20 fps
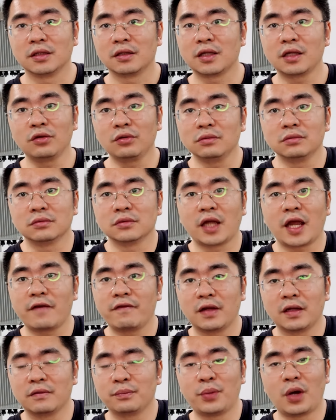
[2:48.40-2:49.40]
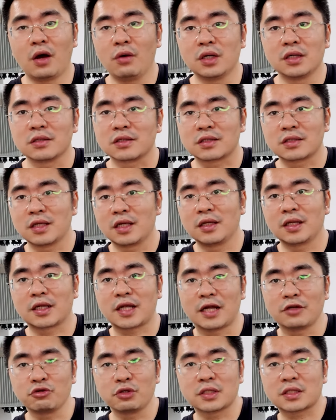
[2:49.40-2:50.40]
They don't have powers in the
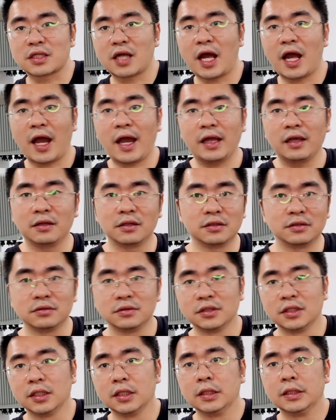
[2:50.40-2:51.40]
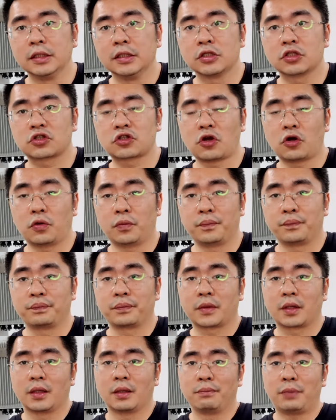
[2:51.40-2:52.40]
countryside, So,
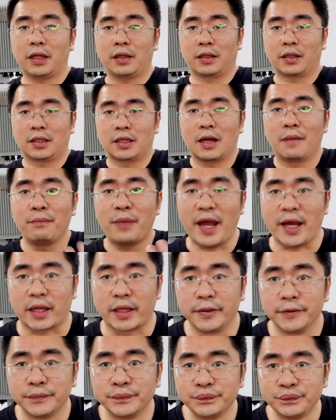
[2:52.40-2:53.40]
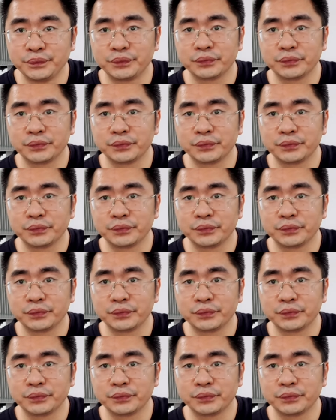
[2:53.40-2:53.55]
but come back.